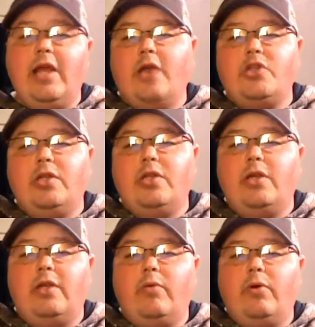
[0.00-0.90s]
He actually
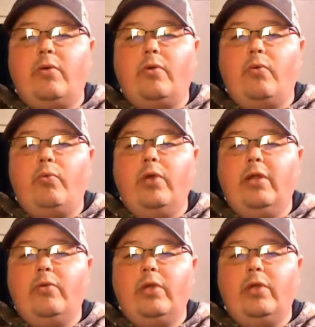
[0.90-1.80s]
thought they were
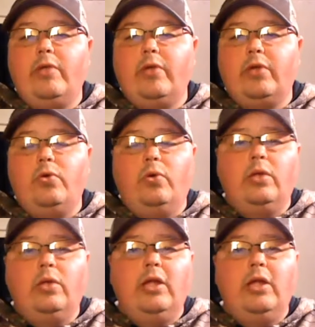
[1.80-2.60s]
really, really, really cool.